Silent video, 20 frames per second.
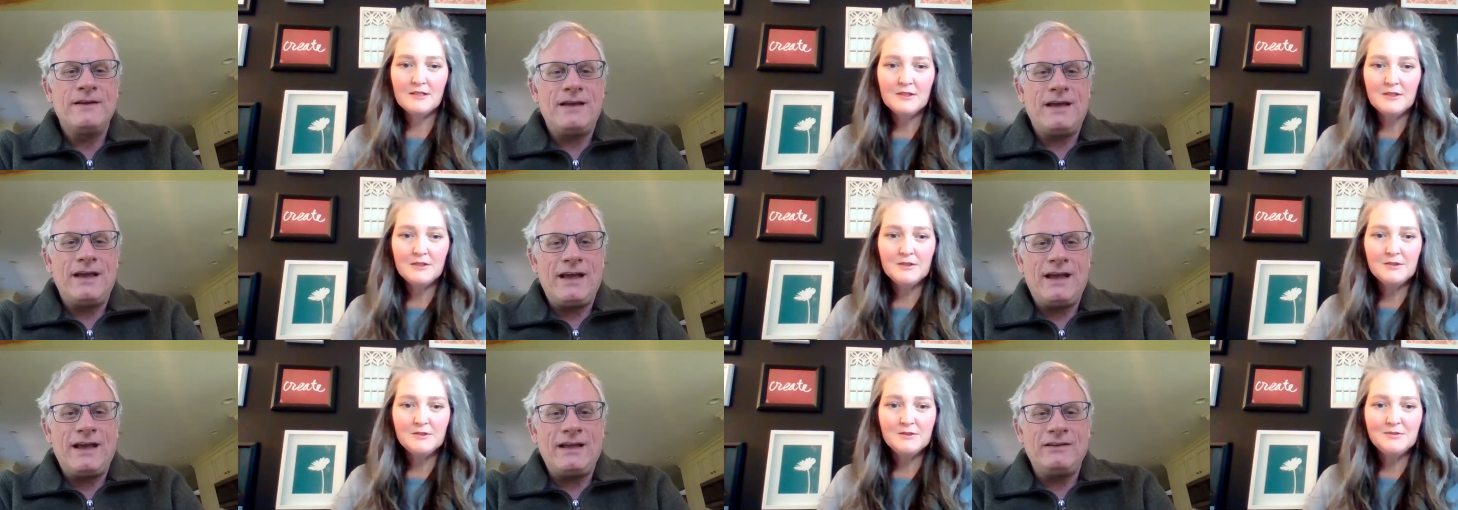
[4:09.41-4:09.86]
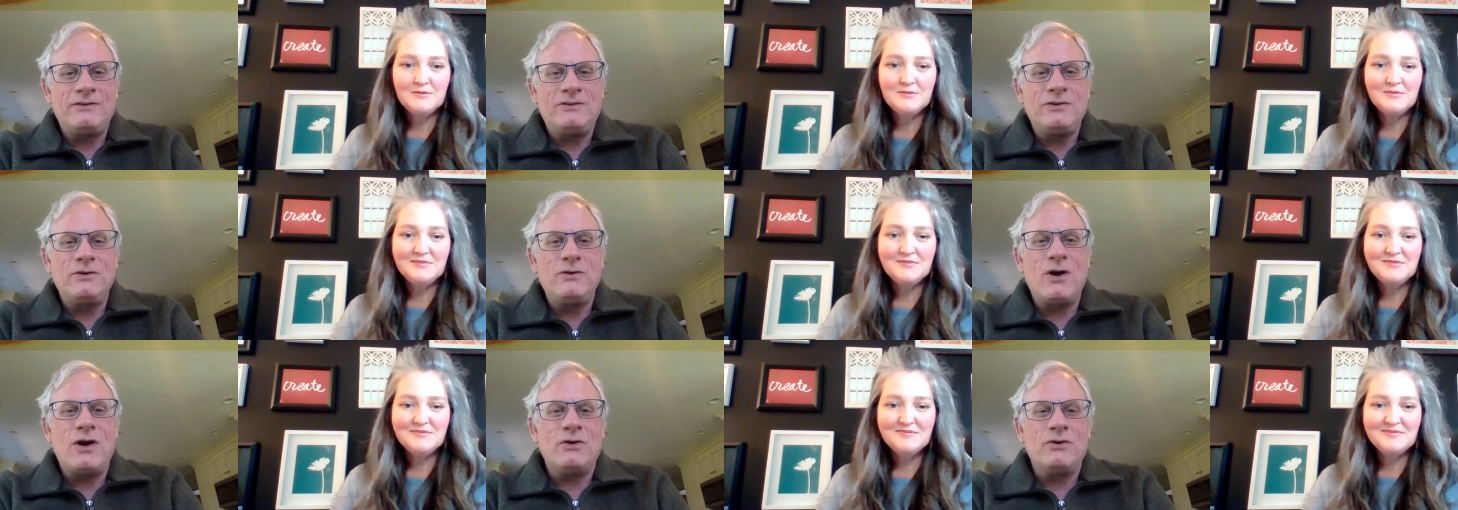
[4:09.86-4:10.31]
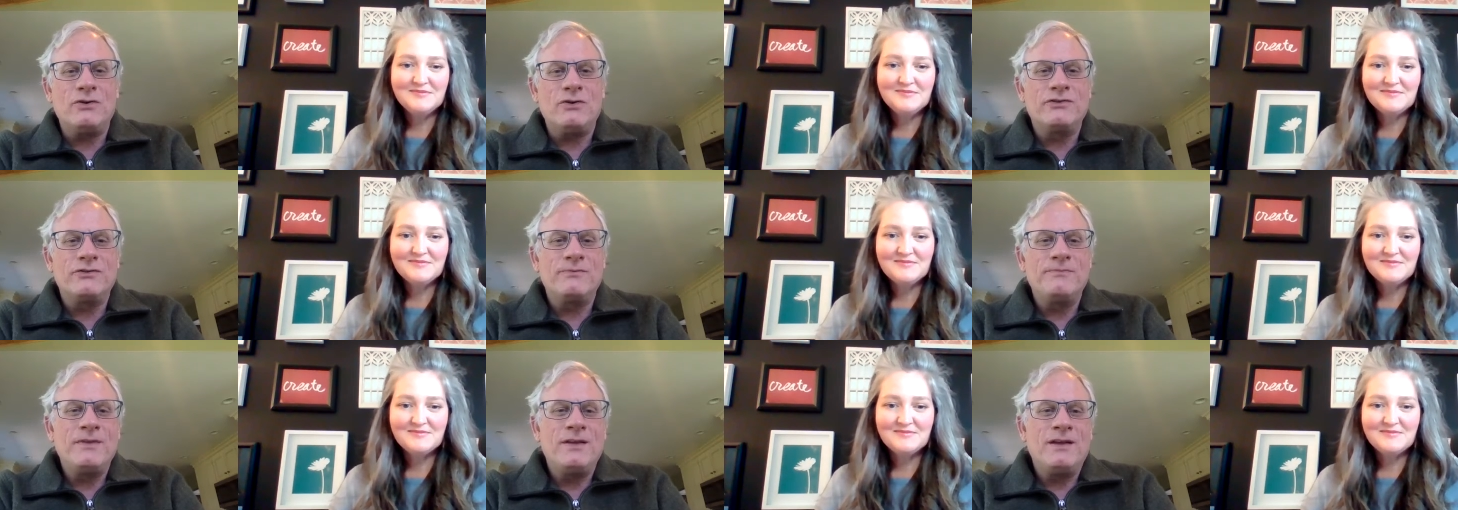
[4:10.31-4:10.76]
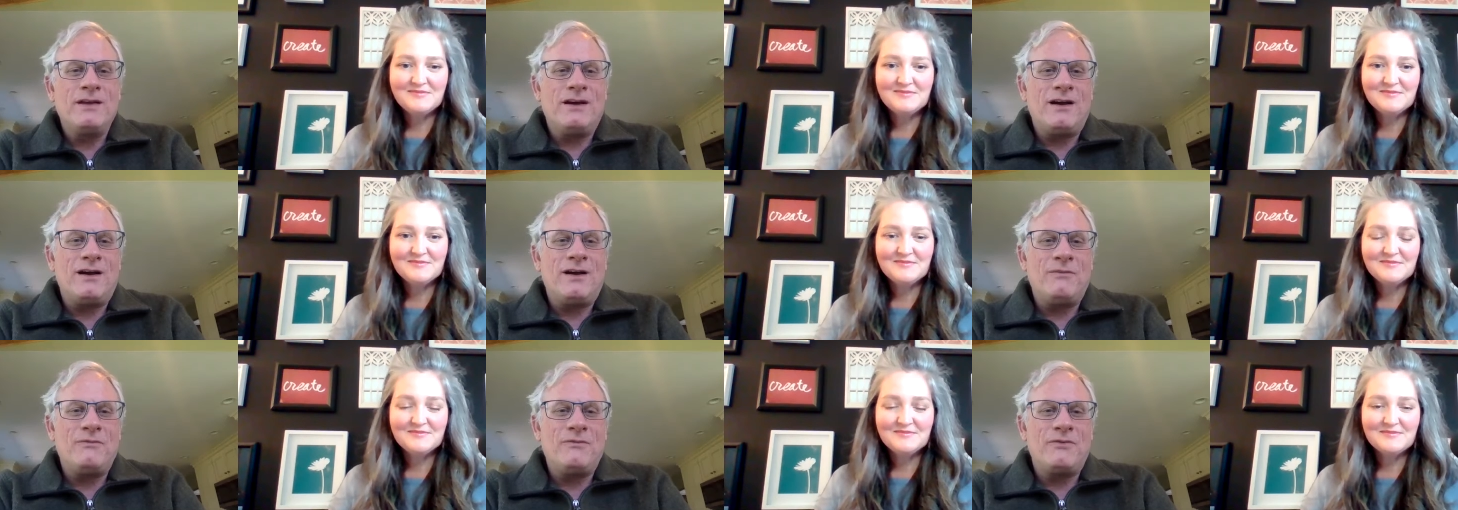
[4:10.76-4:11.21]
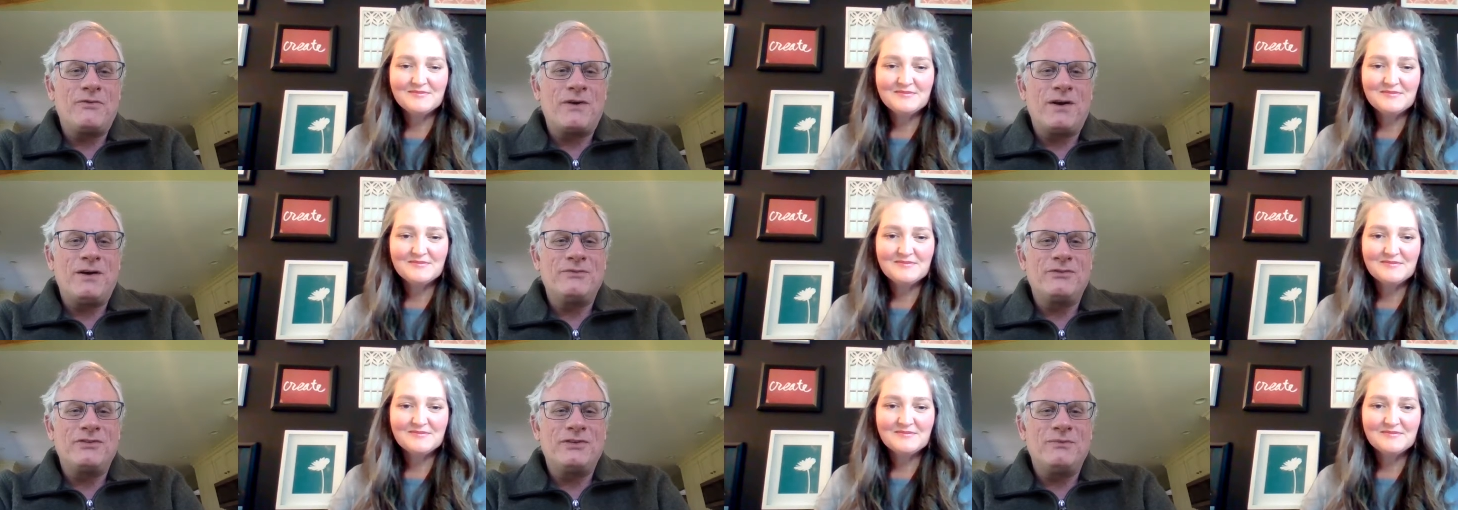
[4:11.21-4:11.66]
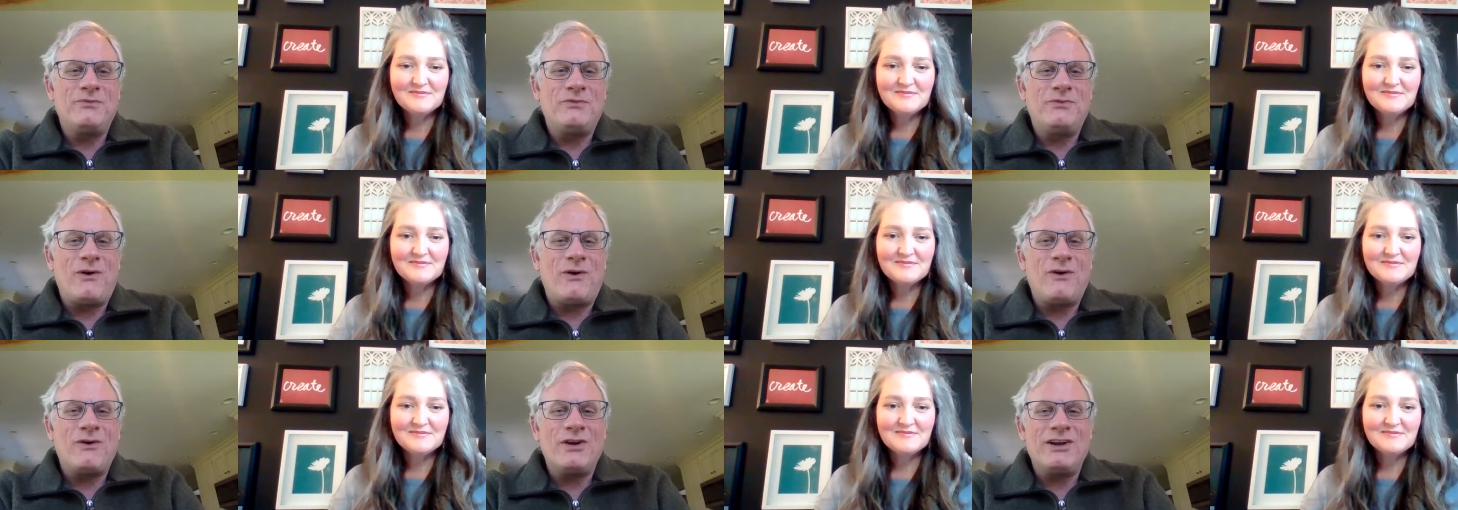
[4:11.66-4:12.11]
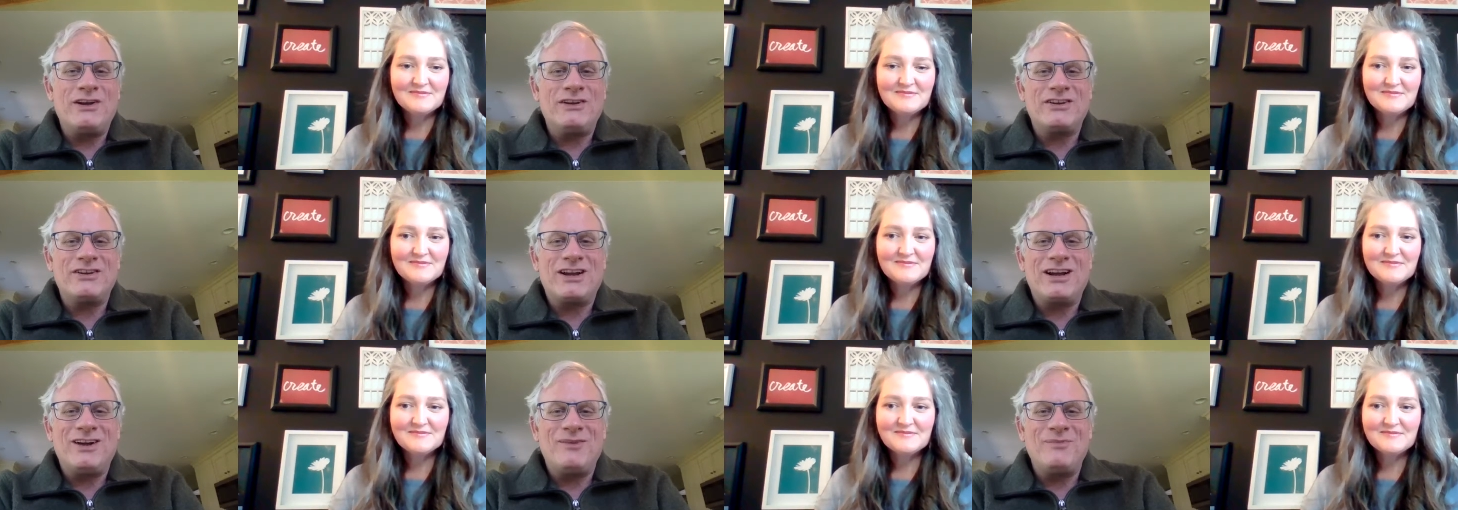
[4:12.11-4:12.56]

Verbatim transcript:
Speaker 1: and duos um, from Symphoria to come